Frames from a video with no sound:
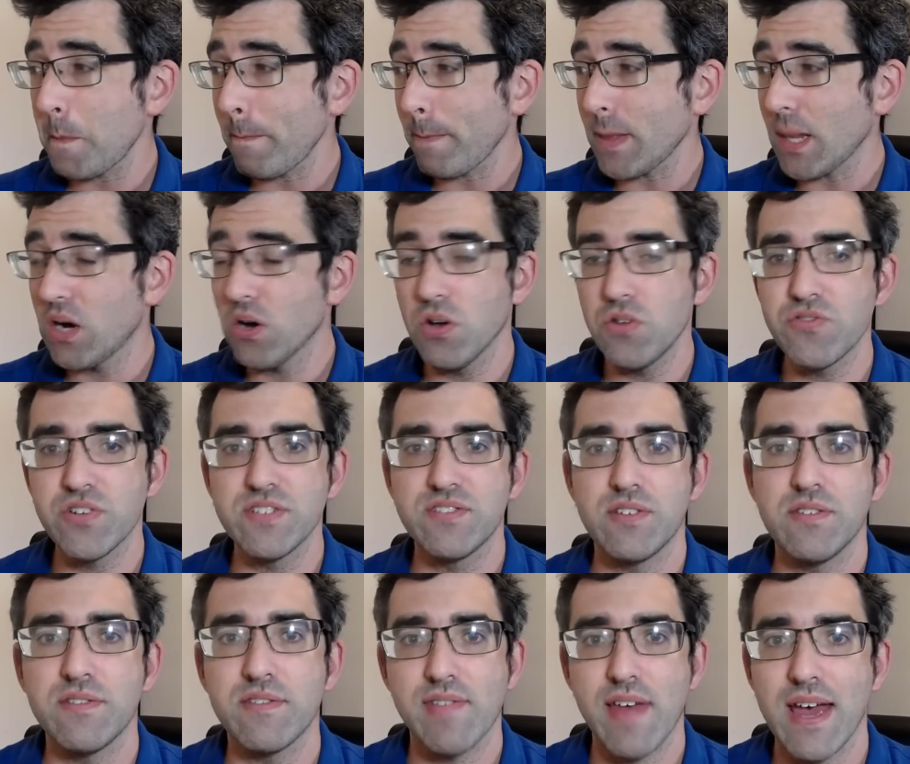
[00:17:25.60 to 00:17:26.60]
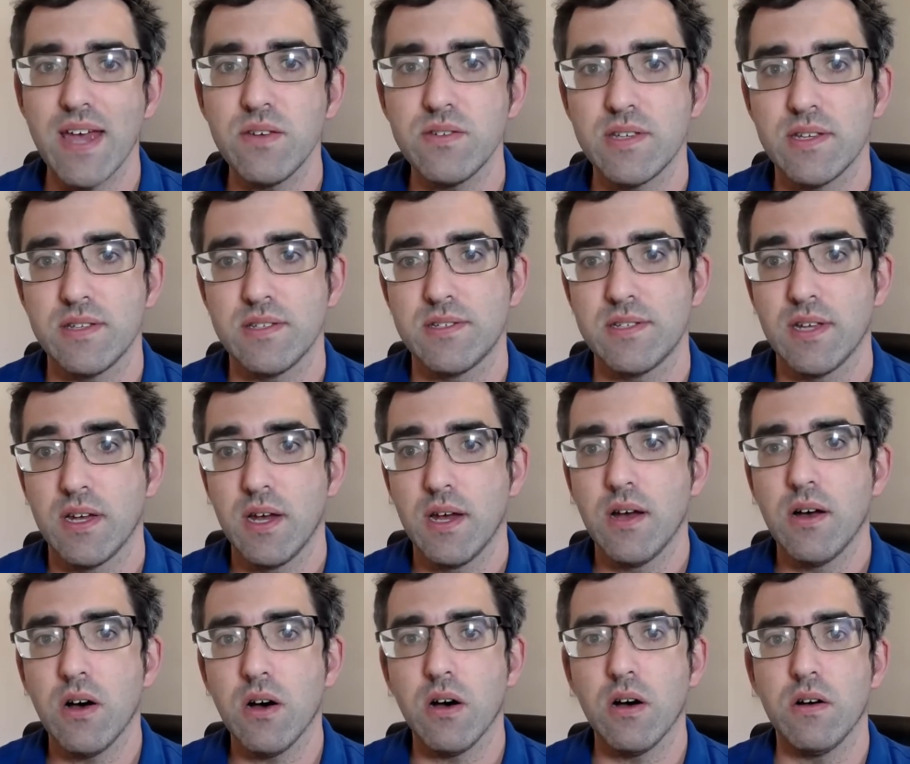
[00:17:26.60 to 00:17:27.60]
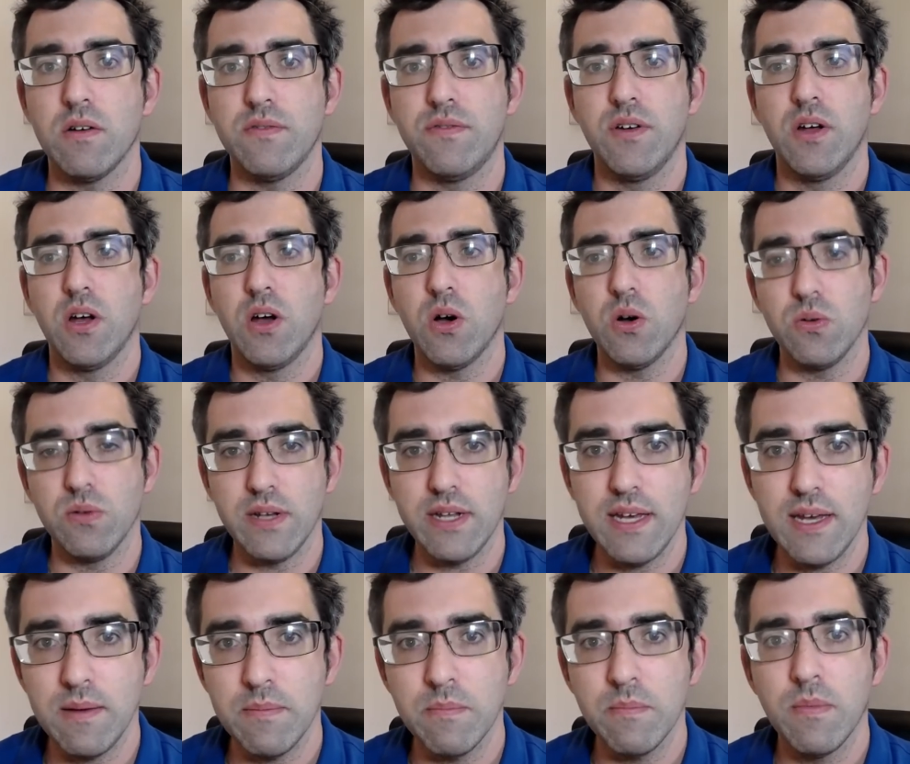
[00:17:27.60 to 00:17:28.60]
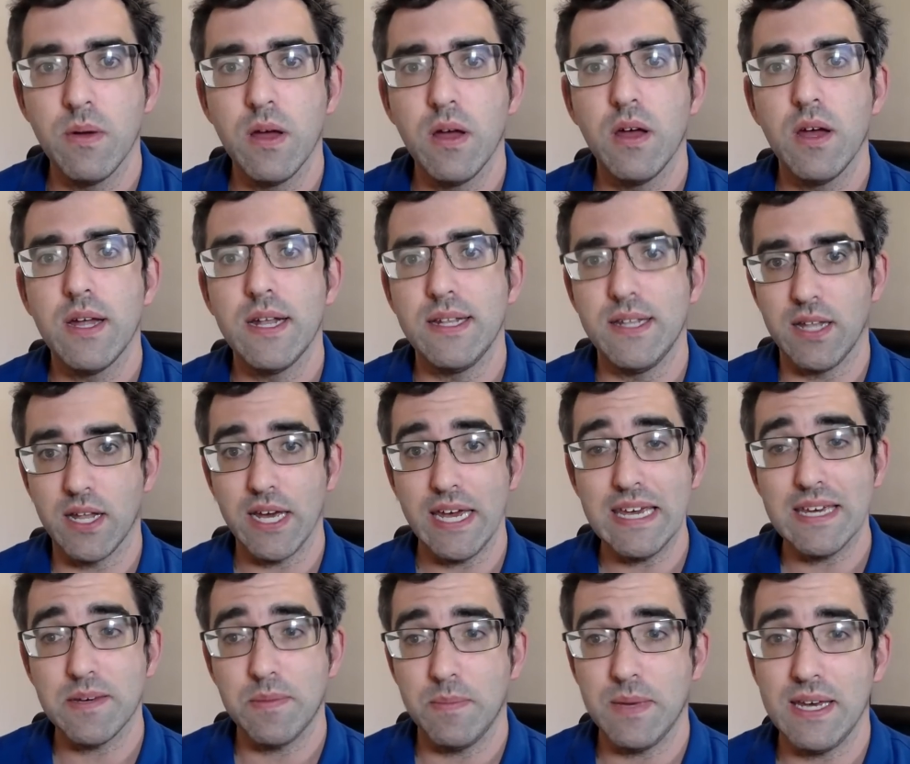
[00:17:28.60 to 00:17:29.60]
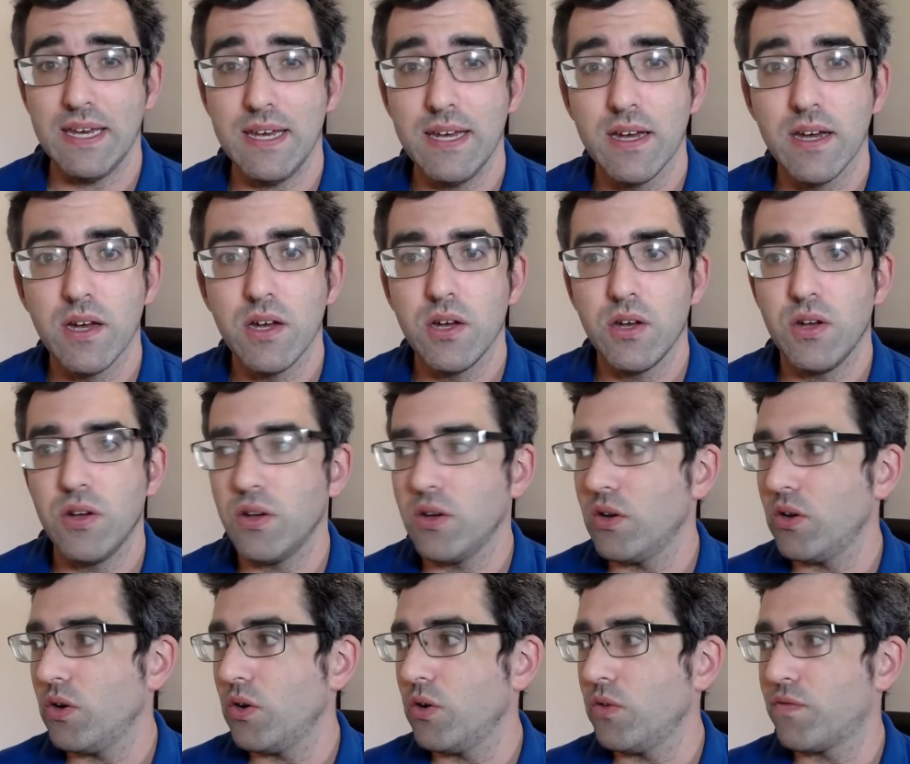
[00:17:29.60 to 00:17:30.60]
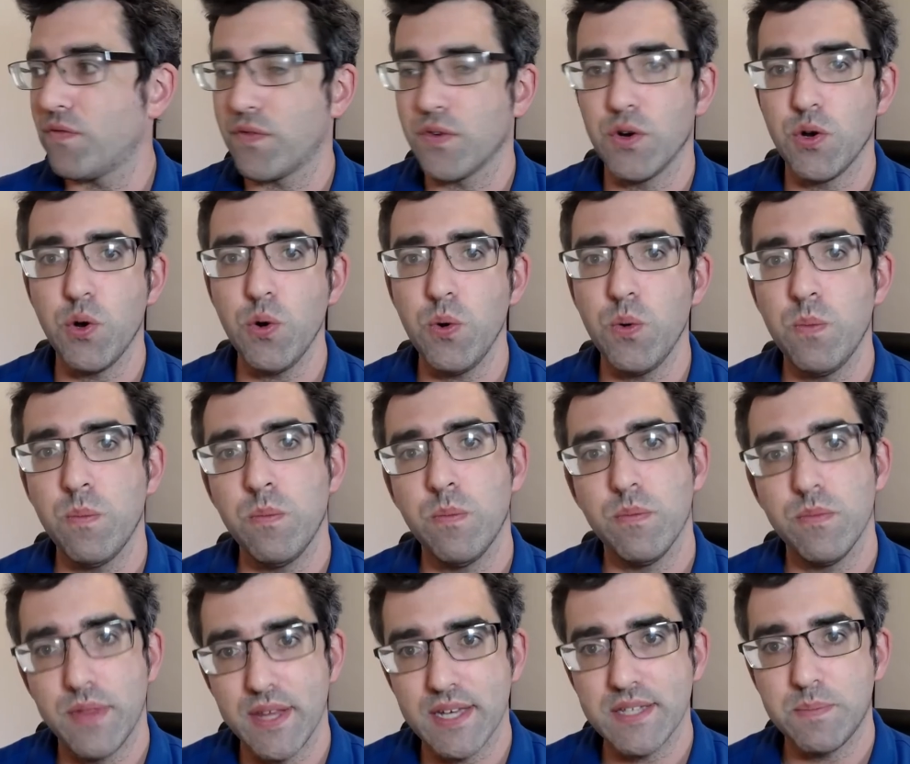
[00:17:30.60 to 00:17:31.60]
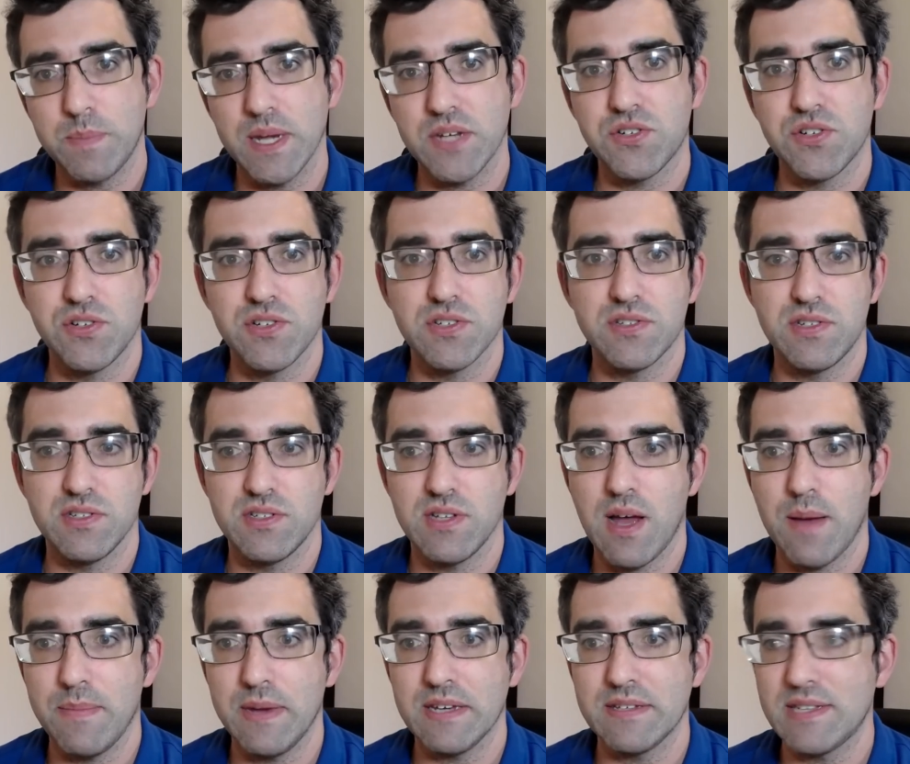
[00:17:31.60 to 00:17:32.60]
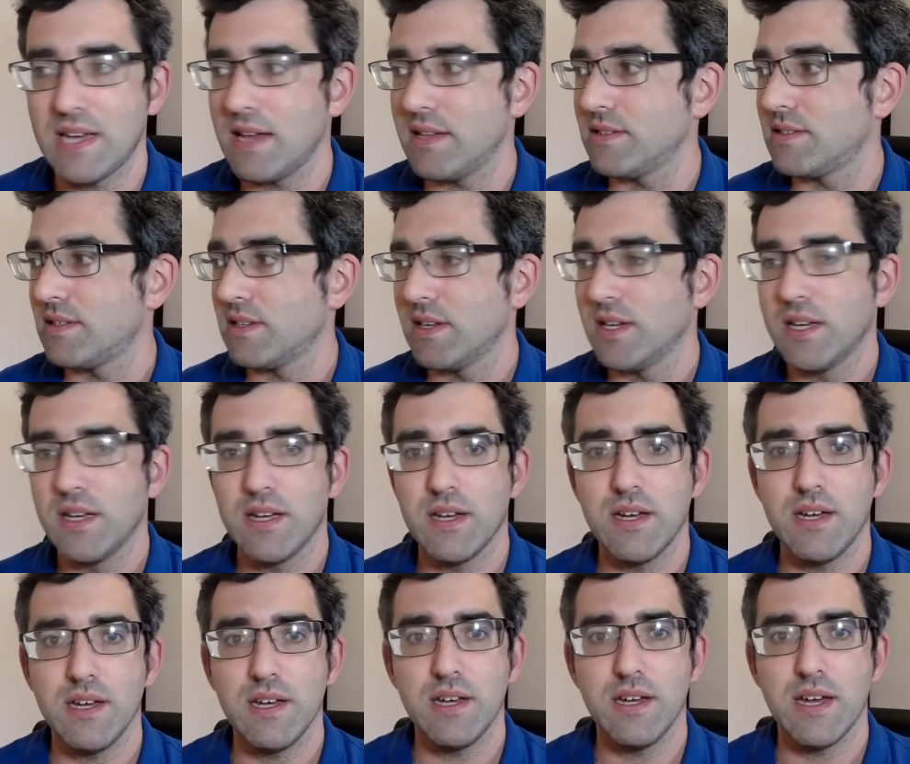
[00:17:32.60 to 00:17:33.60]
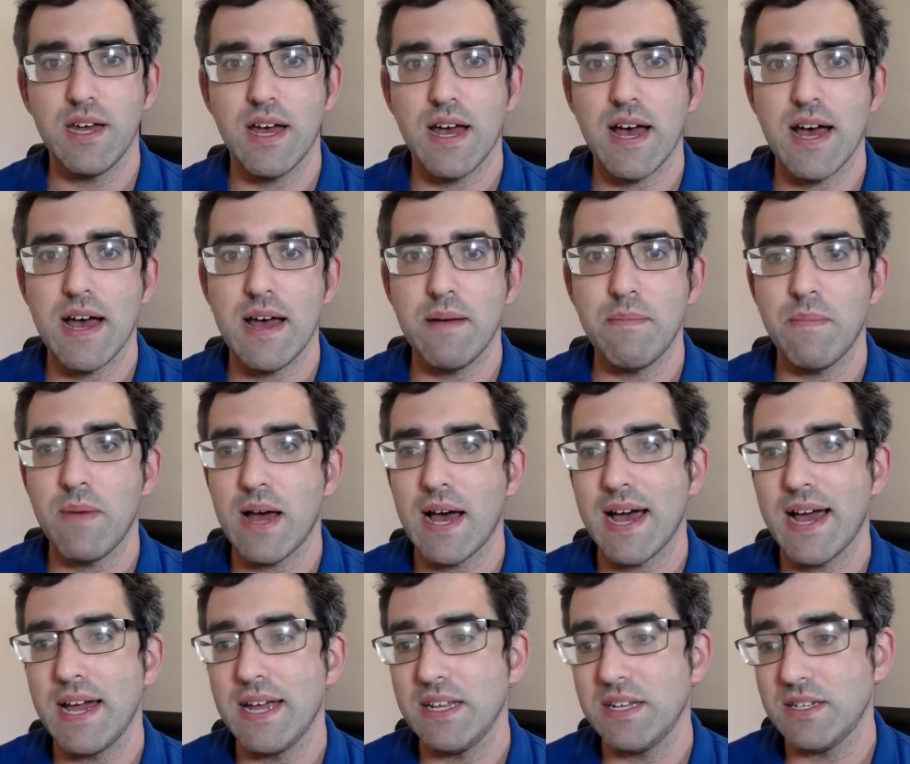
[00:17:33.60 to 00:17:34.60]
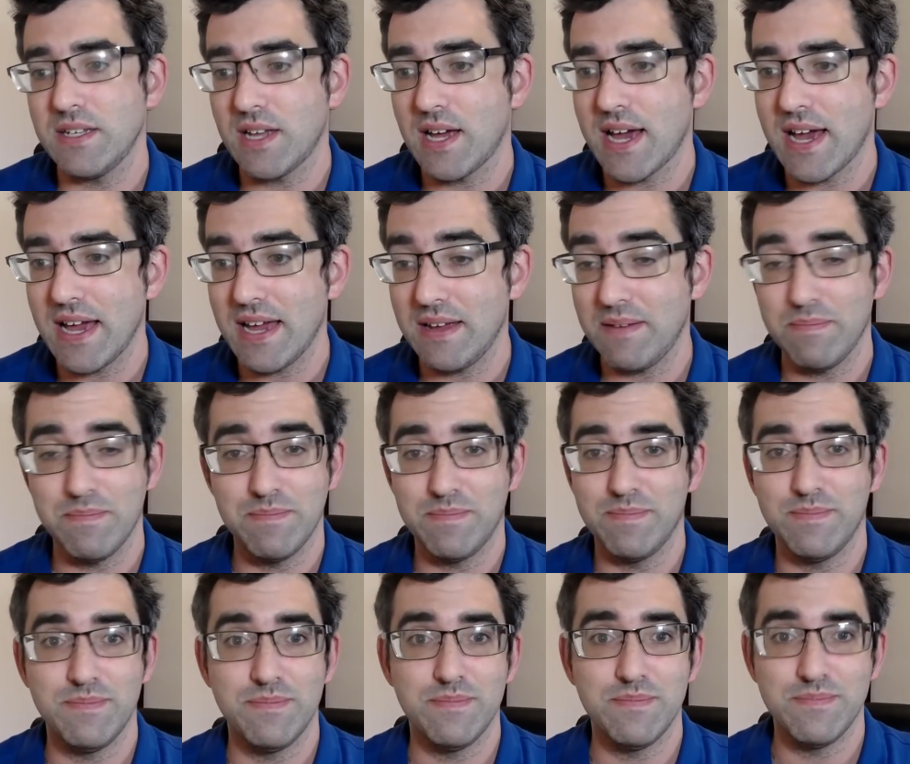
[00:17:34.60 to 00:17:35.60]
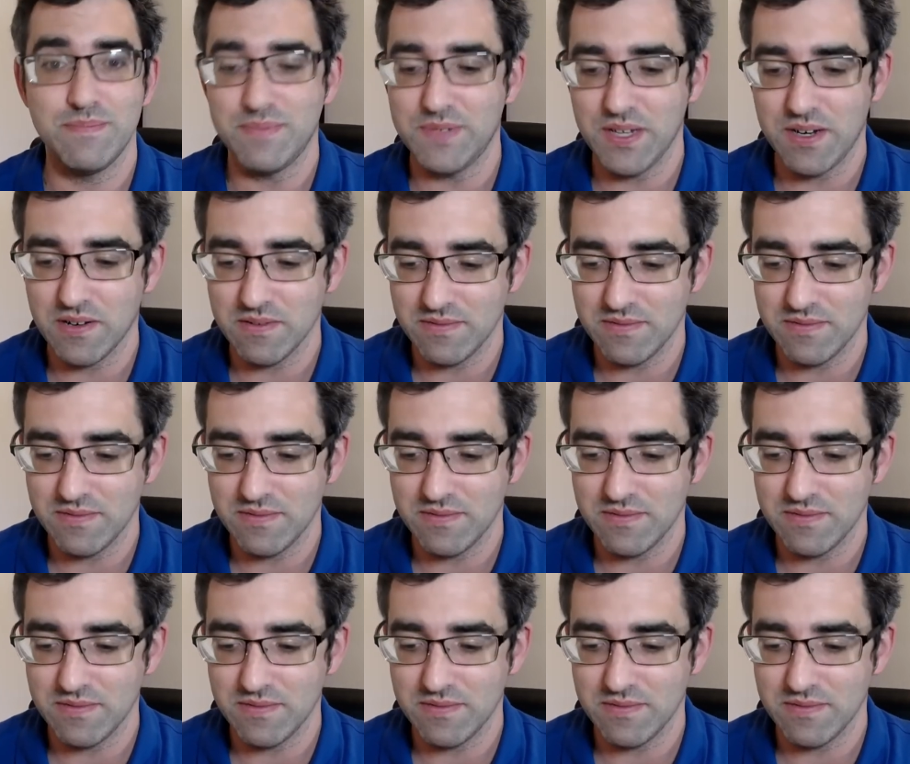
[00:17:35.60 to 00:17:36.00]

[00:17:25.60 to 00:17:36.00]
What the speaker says: hundreds and thousands of Olim like me for whom this picture just does not make sense. And I, you know,